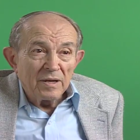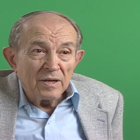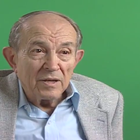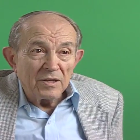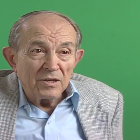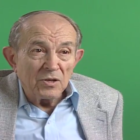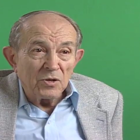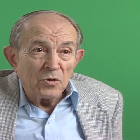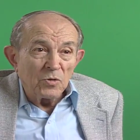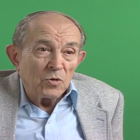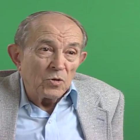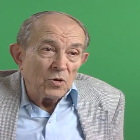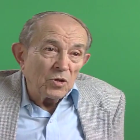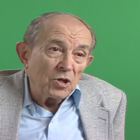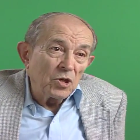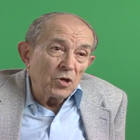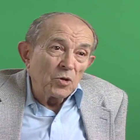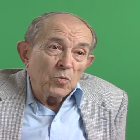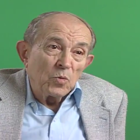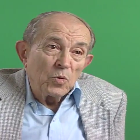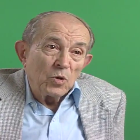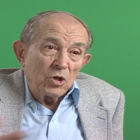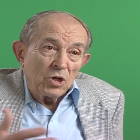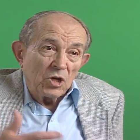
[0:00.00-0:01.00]

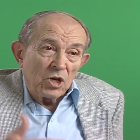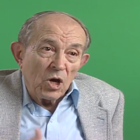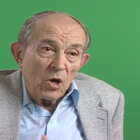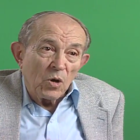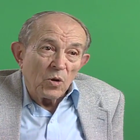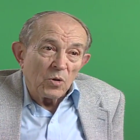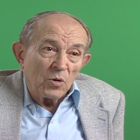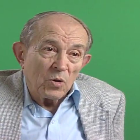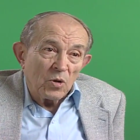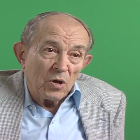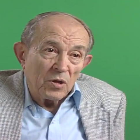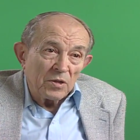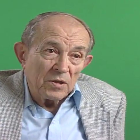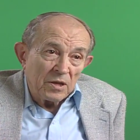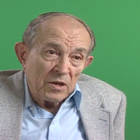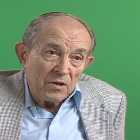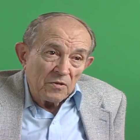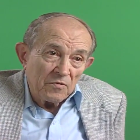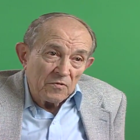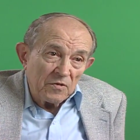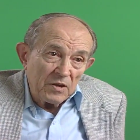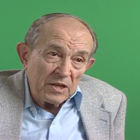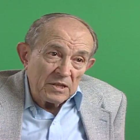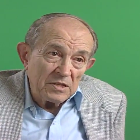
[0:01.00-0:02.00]
you would go on the
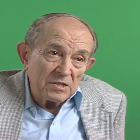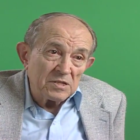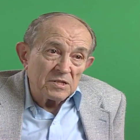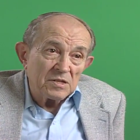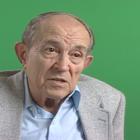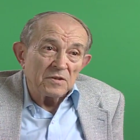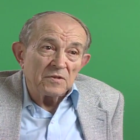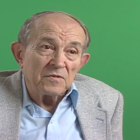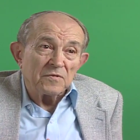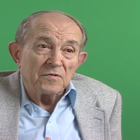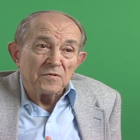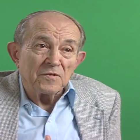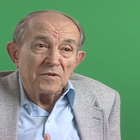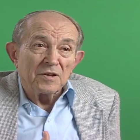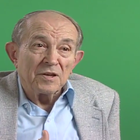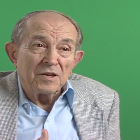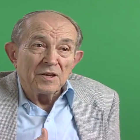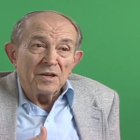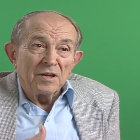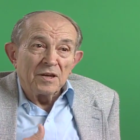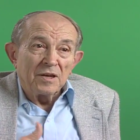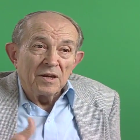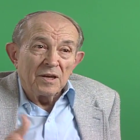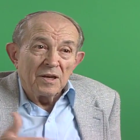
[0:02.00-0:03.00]
offensive.
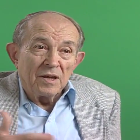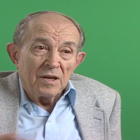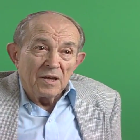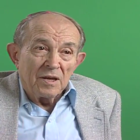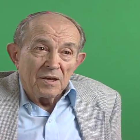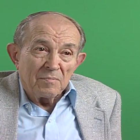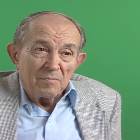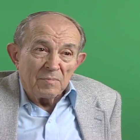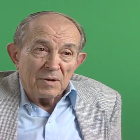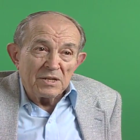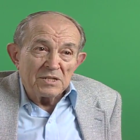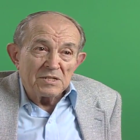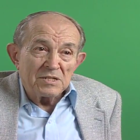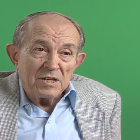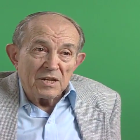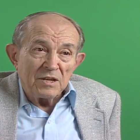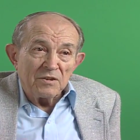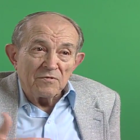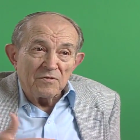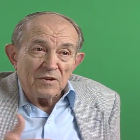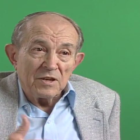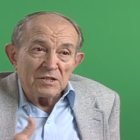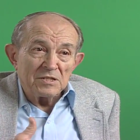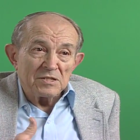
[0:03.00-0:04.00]
Best
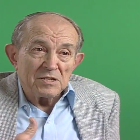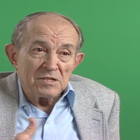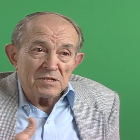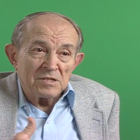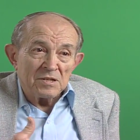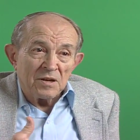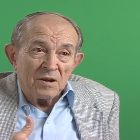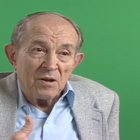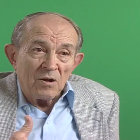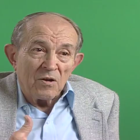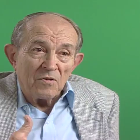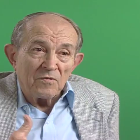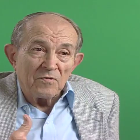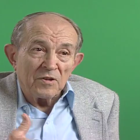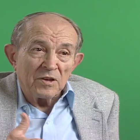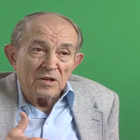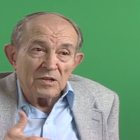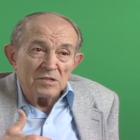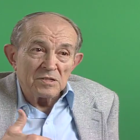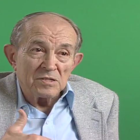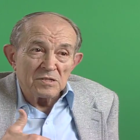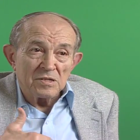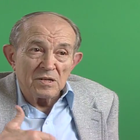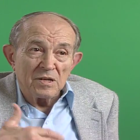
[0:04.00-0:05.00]
defense is an
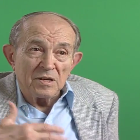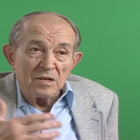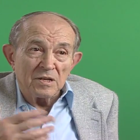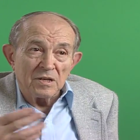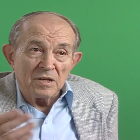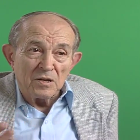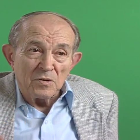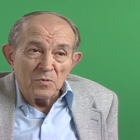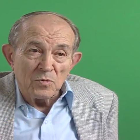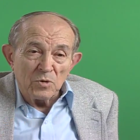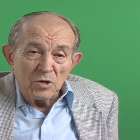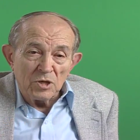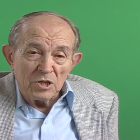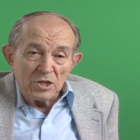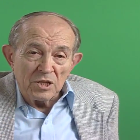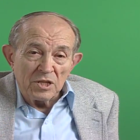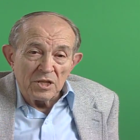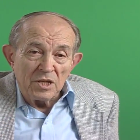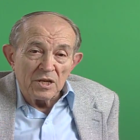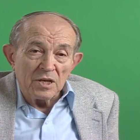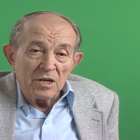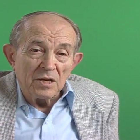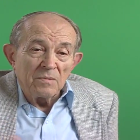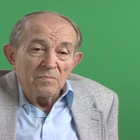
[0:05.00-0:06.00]
offense, and you
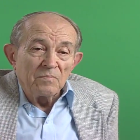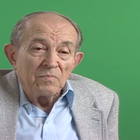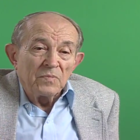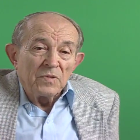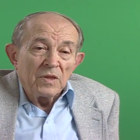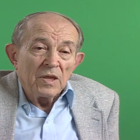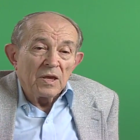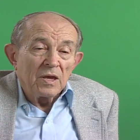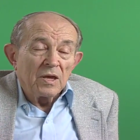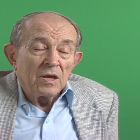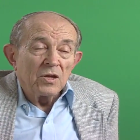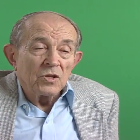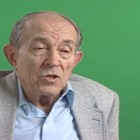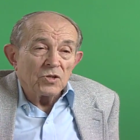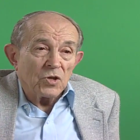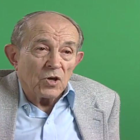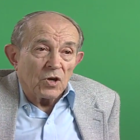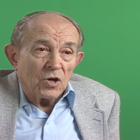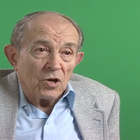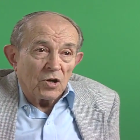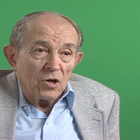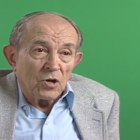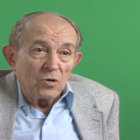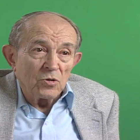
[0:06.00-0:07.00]
would
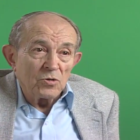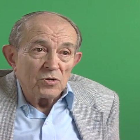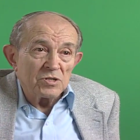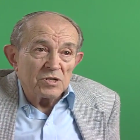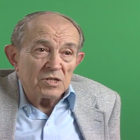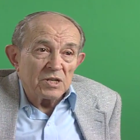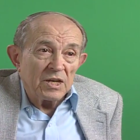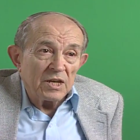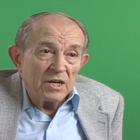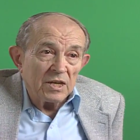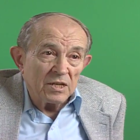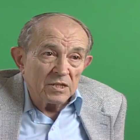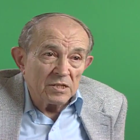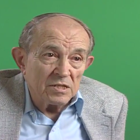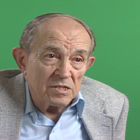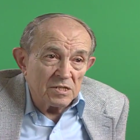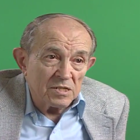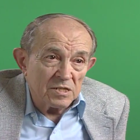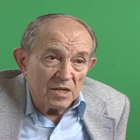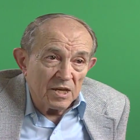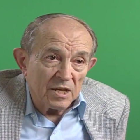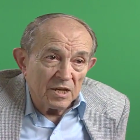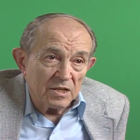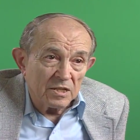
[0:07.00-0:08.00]
turn loose kids
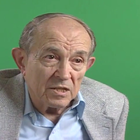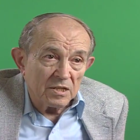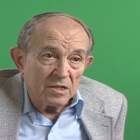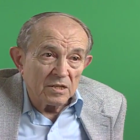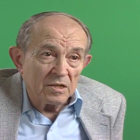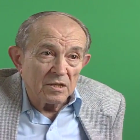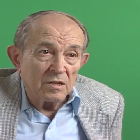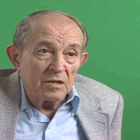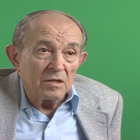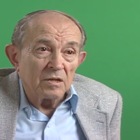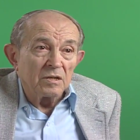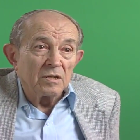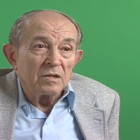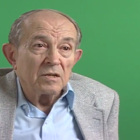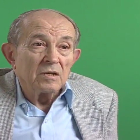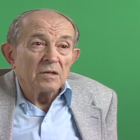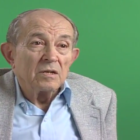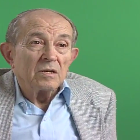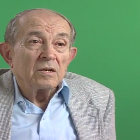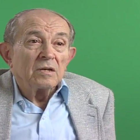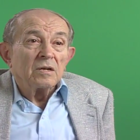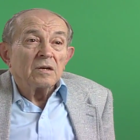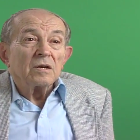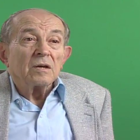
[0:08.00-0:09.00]
that
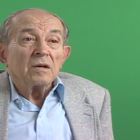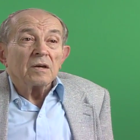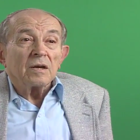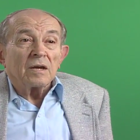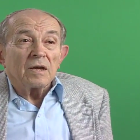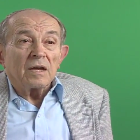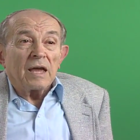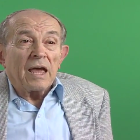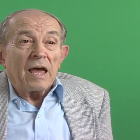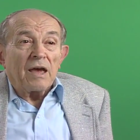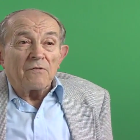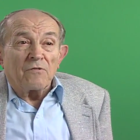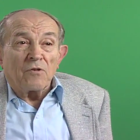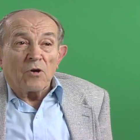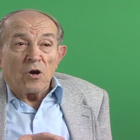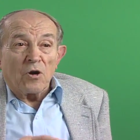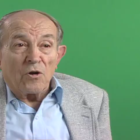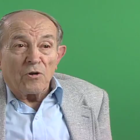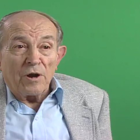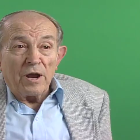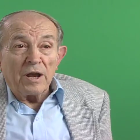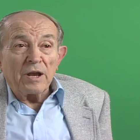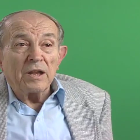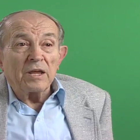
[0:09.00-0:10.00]
have
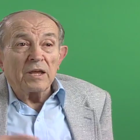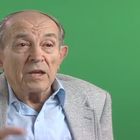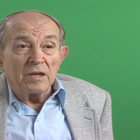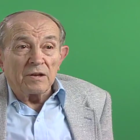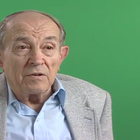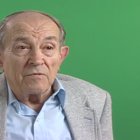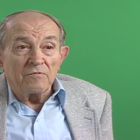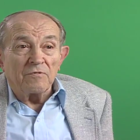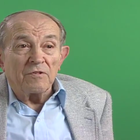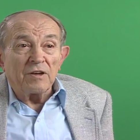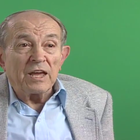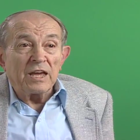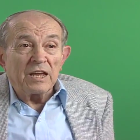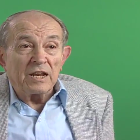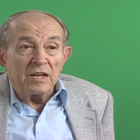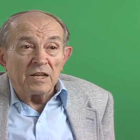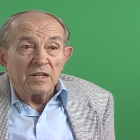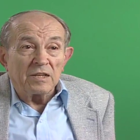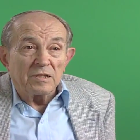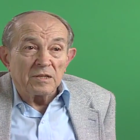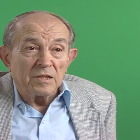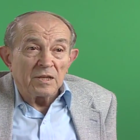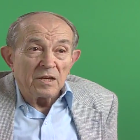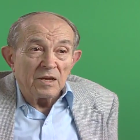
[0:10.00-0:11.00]
already
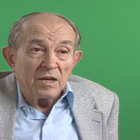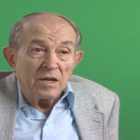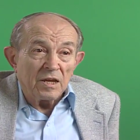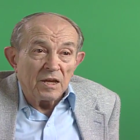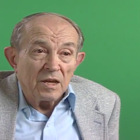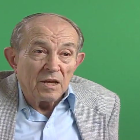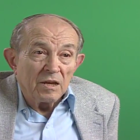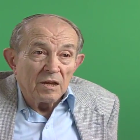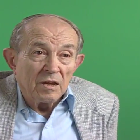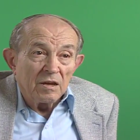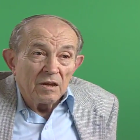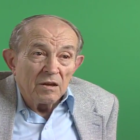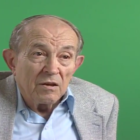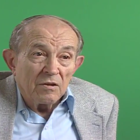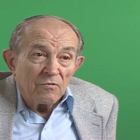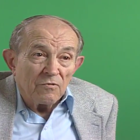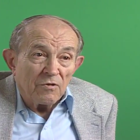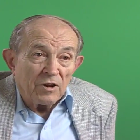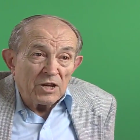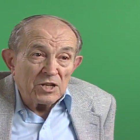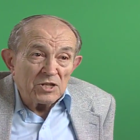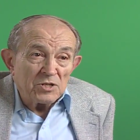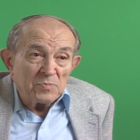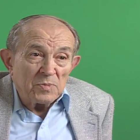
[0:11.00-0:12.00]
invaded the
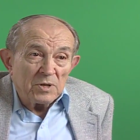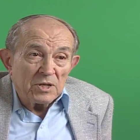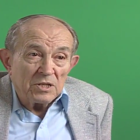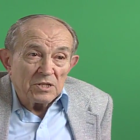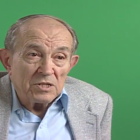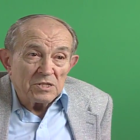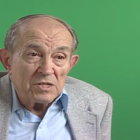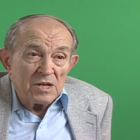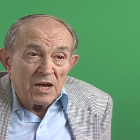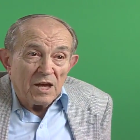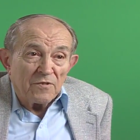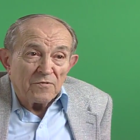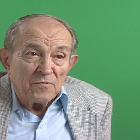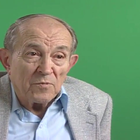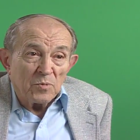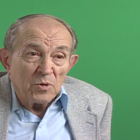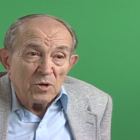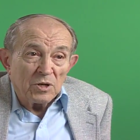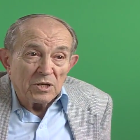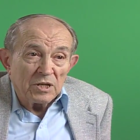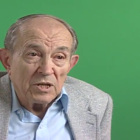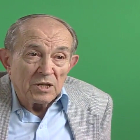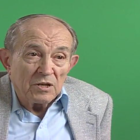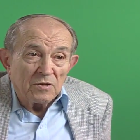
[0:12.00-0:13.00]
freshman and
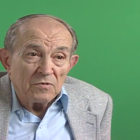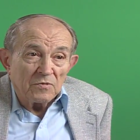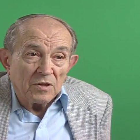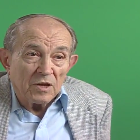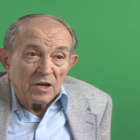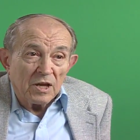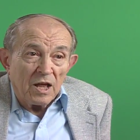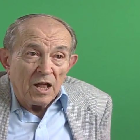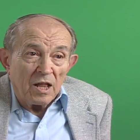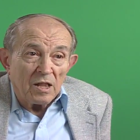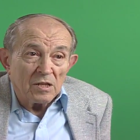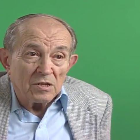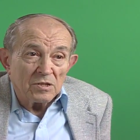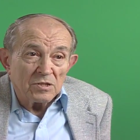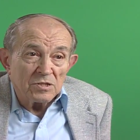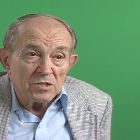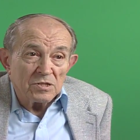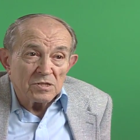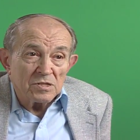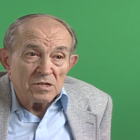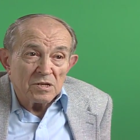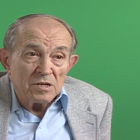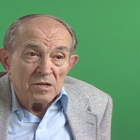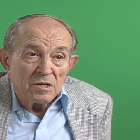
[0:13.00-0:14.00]
sophomore year of the
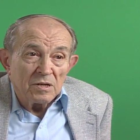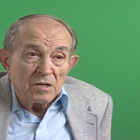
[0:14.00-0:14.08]
colleges.